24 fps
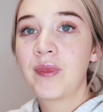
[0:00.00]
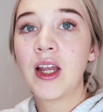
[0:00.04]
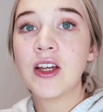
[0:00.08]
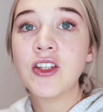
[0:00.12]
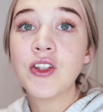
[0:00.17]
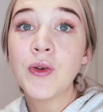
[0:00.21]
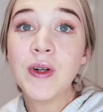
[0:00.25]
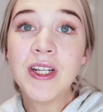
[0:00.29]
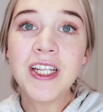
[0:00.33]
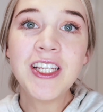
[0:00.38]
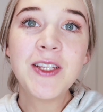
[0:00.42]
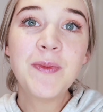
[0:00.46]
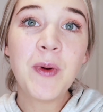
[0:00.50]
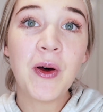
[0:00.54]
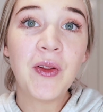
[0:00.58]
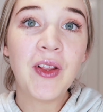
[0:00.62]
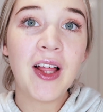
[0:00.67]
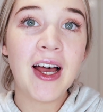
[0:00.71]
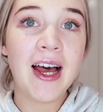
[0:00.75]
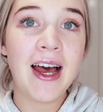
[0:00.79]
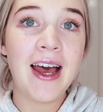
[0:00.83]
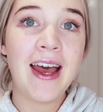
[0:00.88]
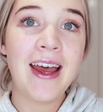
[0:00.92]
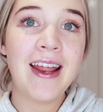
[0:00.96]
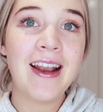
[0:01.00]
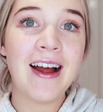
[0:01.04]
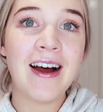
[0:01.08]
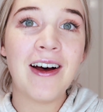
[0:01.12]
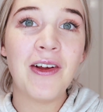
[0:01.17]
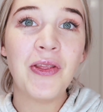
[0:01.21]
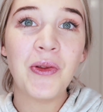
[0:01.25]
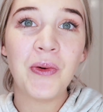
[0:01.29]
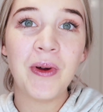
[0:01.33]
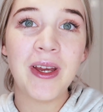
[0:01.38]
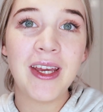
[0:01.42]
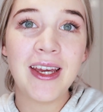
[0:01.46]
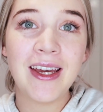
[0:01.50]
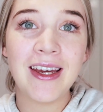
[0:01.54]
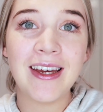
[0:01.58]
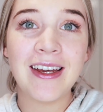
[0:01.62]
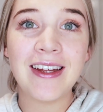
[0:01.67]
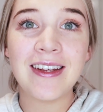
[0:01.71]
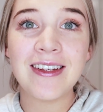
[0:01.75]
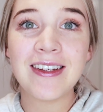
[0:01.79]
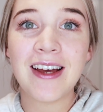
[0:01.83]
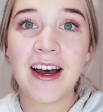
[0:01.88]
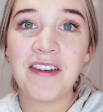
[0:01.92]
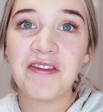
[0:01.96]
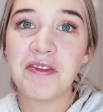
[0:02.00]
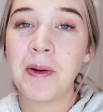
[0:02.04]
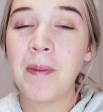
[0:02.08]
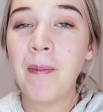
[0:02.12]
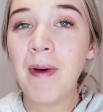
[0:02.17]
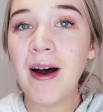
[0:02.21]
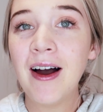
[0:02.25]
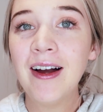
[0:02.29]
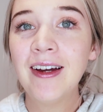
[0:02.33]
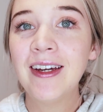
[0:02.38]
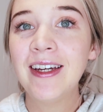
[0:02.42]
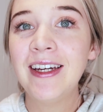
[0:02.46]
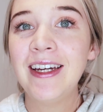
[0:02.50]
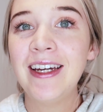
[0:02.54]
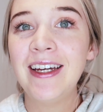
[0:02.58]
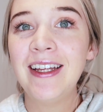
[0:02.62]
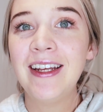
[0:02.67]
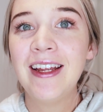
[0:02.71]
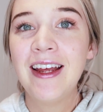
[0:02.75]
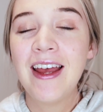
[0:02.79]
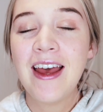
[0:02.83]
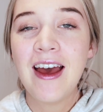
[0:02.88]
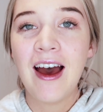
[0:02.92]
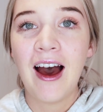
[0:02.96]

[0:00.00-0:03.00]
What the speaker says: So I went to Spotlight on the weekend after my market.